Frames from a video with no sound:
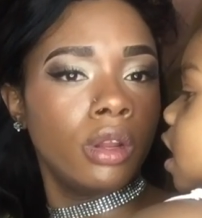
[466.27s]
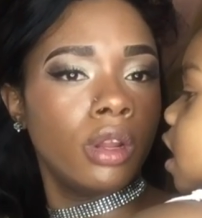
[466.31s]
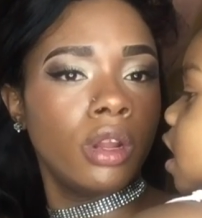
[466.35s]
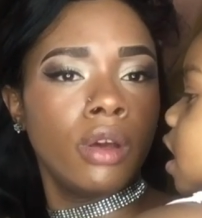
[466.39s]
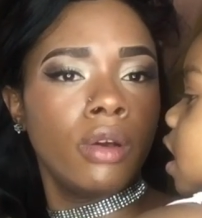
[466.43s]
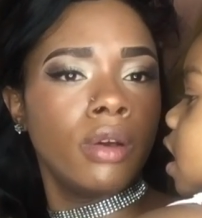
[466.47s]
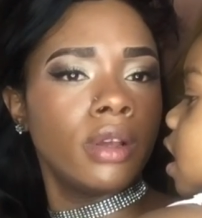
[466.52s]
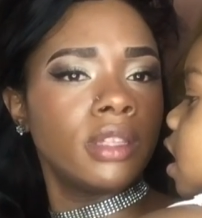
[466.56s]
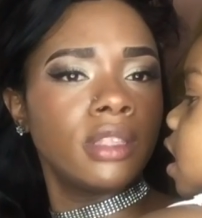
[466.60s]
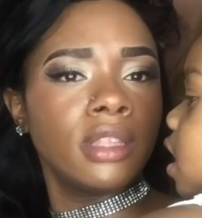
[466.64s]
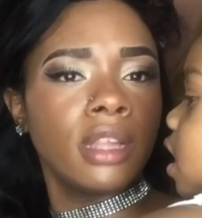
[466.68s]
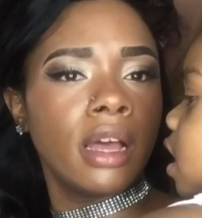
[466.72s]
No,
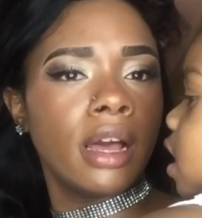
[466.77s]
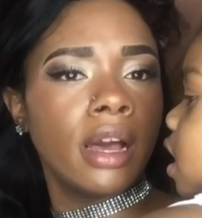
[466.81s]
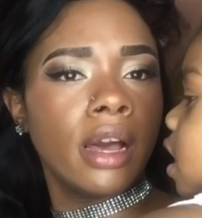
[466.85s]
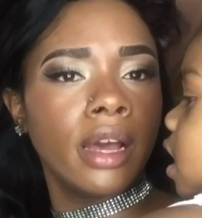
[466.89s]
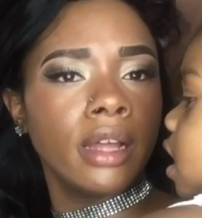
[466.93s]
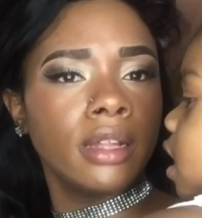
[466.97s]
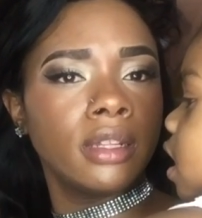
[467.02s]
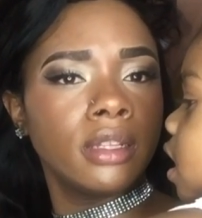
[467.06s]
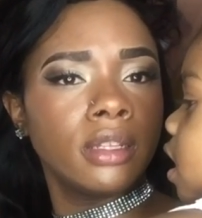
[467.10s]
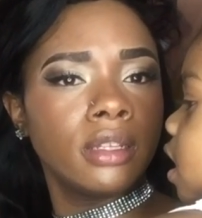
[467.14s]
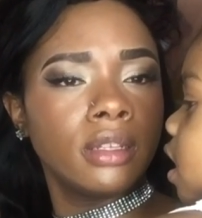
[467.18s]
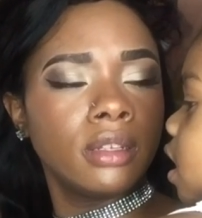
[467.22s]
it's not
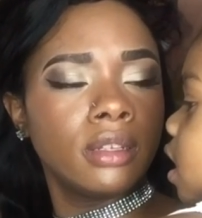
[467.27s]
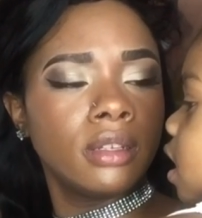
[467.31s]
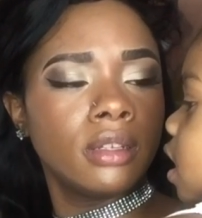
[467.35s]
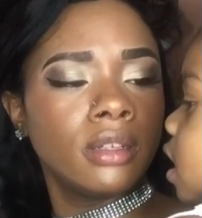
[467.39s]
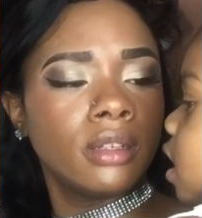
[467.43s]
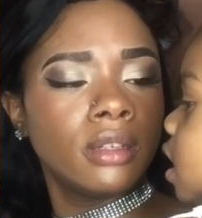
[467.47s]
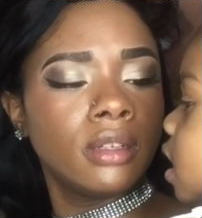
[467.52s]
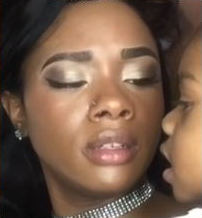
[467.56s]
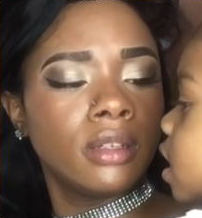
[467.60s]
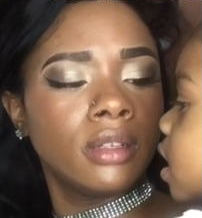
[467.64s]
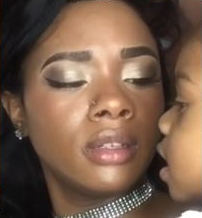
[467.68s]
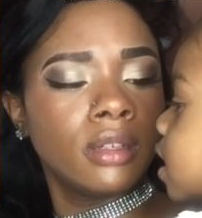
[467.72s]
hot.
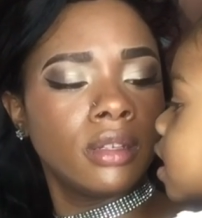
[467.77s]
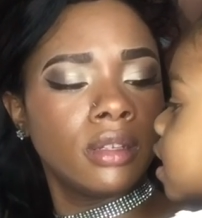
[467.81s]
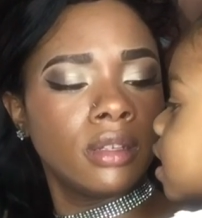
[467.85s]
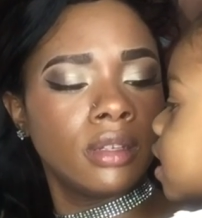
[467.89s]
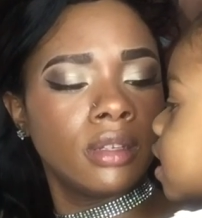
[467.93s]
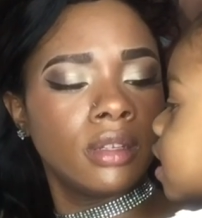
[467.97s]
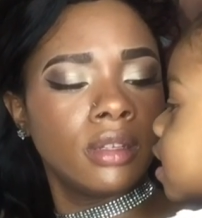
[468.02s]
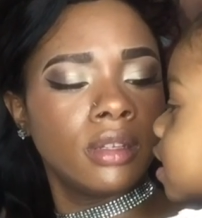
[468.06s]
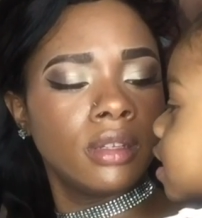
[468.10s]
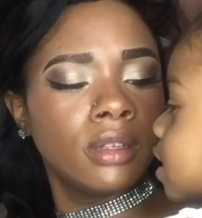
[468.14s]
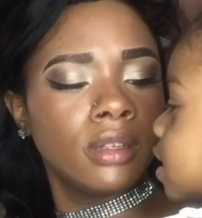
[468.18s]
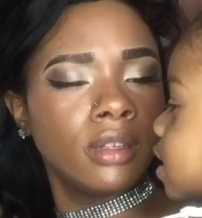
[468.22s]

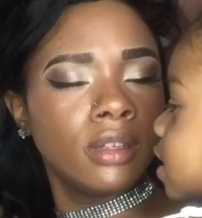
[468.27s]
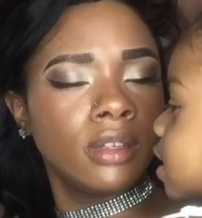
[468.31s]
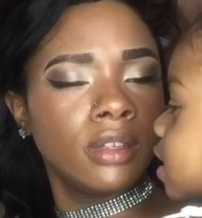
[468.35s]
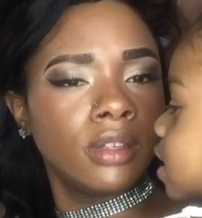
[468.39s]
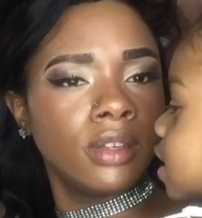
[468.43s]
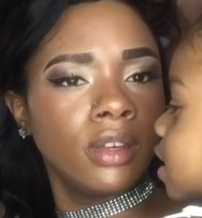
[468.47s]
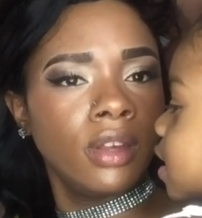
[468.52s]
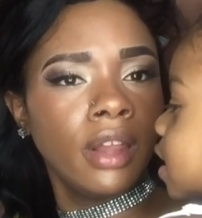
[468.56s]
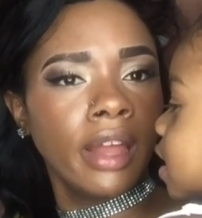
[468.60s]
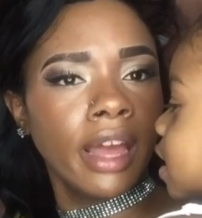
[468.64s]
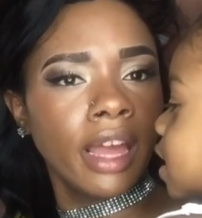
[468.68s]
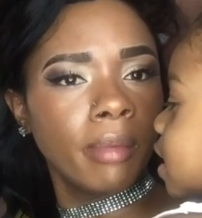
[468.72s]

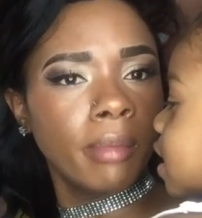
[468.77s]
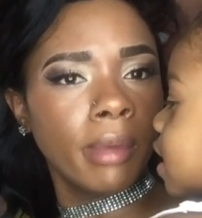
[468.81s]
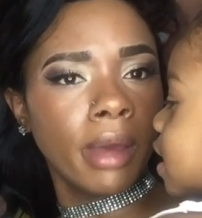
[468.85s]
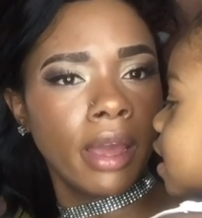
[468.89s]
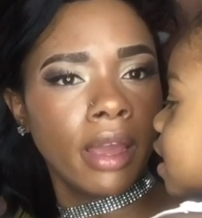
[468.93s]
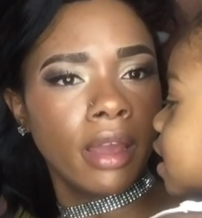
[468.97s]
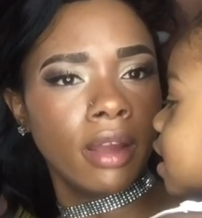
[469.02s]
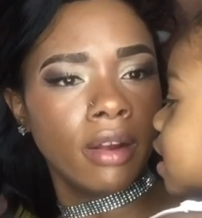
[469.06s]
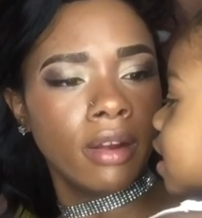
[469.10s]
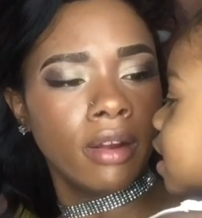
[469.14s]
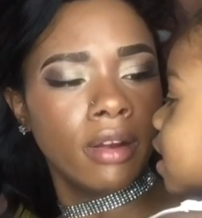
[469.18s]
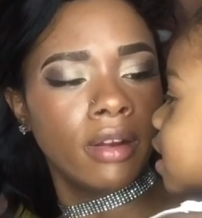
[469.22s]
You like my
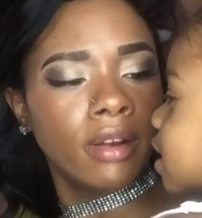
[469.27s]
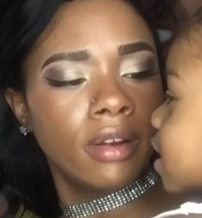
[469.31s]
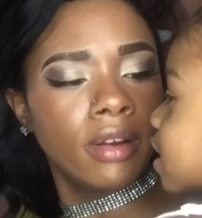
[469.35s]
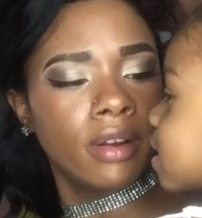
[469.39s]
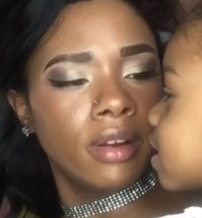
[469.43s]
hair?